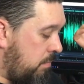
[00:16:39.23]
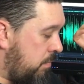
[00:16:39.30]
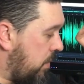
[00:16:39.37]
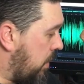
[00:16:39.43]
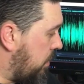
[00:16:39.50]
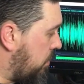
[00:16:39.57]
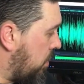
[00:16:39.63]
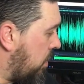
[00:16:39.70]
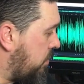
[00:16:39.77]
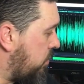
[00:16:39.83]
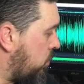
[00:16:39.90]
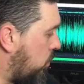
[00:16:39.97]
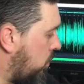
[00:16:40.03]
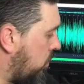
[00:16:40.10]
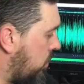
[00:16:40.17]
But
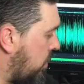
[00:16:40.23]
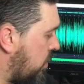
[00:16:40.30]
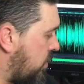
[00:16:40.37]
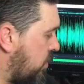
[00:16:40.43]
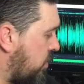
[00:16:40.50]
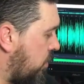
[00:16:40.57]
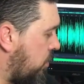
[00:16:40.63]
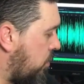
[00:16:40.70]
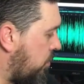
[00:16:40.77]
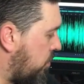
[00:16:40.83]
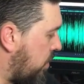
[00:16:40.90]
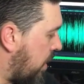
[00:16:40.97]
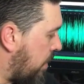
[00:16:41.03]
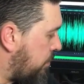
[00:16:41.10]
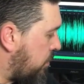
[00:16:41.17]
overall, this is a good
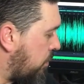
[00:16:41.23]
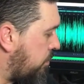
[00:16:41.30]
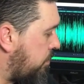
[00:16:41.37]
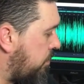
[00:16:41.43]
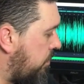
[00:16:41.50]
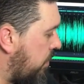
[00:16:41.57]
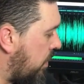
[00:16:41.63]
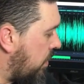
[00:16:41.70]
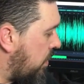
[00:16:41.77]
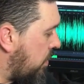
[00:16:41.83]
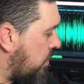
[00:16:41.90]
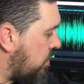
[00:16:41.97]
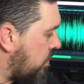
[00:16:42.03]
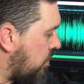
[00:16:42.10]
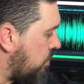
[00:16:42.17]
laptop
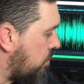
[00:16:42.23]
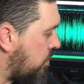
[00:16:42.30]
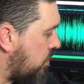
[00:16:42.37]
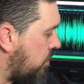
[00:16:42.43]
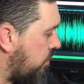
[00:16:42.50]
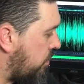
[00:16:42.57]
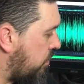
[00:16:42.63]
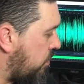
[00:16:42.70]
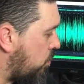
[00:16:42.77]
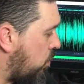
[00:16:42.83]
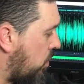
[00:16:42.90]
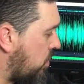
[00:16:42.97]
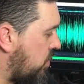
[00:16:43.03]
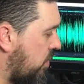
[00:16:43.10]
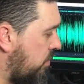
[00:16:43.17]
in terms of if you
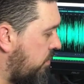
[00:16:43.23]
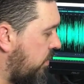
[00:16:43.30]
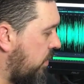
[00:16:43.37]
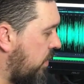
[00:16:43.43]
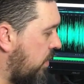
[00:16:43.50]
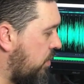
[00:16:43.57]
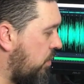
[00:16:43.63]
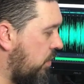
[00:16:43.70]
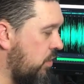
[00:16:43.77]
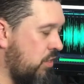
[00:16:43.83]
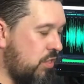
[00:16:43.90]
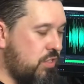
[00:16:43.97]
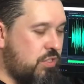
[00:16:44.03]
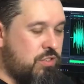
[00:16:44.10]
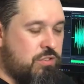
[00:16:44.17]
want something that you can
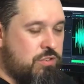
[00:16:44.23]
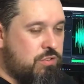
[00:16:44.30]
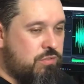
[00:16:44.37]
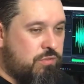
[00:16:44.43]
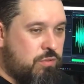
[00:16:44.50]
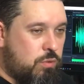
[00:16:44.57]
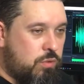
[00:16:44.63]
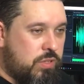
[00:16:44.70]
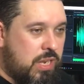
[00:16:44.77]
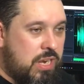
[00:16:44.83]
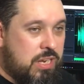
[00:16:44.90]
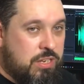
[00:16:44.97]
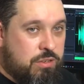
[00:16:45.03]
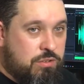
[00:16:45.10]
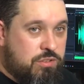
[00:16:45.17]
just use for
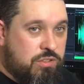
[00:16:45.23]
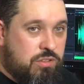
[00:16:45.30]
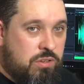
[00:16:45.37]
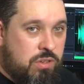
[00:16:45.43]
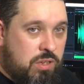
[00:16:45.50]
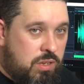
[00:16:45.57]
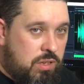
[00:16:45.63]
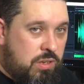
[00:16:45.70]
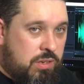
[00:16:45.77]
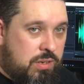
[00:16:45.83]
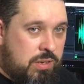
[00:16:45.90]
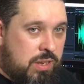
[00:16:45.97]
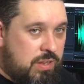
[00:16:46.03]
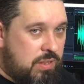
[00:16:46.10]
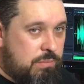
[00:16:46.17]
daily use,
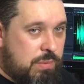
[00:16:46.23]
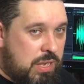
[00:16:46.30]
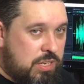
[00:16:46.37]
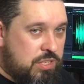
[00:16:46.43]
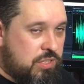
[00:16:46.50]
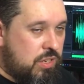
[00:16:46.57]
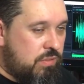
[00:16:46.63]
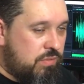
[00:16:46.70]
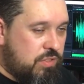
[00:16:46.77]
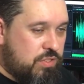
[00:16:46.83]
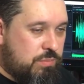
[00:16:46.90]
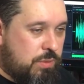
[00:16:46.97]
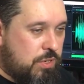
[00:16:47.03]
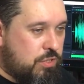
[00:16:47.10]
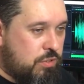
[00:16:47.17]
nothing major, nothing
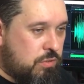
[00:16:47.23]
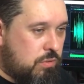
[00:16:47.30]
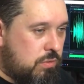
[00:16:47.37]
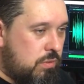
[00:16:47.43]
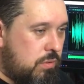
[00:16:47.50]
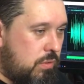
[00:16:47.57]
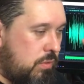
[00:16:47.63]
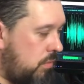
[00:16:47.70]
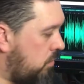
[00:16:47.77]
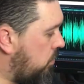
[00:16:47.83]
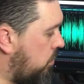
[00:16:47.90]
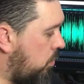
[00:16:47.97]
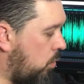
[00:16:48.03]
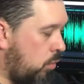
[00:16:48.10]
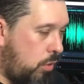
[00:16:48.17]
special,
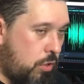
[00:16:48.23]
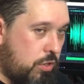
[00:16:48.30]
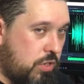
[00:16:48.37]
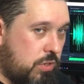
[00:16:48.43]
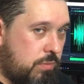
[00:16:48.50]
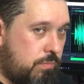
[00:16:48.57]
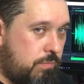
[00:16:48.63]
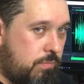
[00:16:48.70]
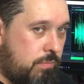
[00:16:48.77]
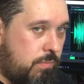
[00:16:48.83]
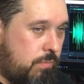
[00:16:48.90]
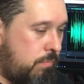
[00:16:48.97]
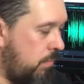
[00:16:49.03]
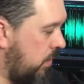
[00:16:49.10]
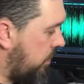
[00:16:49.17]
all good.
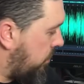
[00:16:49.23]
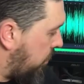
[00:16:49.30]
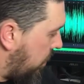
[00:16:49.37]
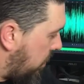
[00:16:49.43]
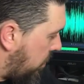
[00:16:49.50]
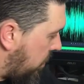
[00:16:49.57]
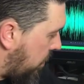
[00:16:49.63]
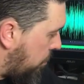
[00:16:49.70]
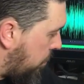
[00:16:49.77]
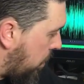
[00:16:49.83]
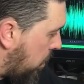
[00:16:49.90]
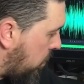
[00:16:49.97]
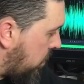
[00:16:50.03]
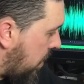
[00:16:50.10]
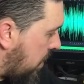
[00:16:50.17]
But for anything
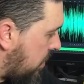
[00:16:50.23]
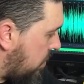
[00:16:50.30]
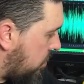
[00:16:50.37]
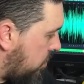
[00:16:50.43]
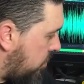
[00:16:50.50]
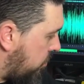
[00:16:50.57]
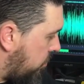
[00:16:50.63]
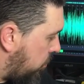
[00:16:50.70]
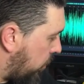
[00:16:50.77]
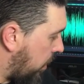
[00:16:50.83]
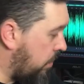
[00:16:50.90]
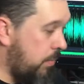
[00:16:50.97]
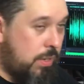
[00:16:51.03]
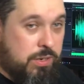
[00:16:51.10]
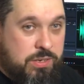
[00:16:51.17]
beyond that,
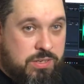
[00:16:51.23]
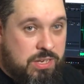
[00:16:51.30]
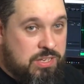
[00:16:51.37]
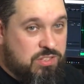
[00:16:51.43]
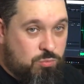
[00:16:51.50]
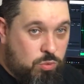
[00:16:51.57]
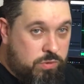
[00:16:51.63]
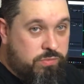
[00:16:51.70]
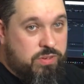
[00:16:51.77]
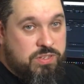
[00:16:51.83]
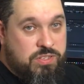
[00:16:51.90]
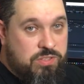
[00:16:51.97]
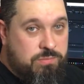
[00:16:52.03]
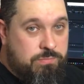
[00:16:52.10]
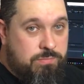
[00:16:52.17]
forget about it. It's
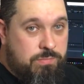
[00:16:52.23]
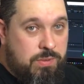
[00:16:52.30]
worthless.